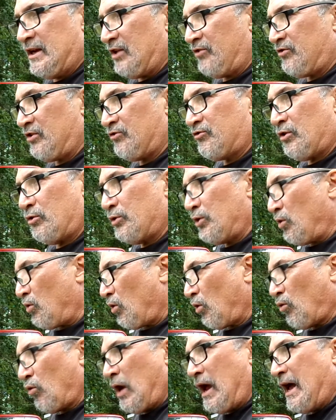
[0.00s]
It's just a little
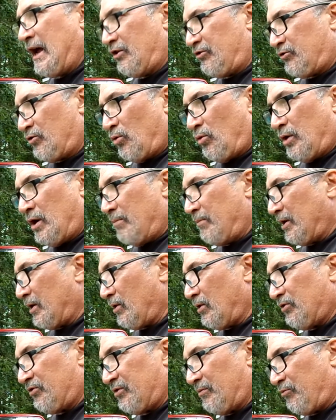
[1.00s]
garage door in the
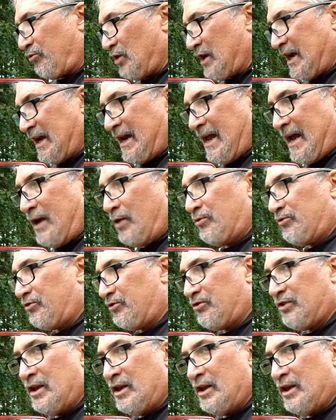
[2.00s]
middle of some freaking houses.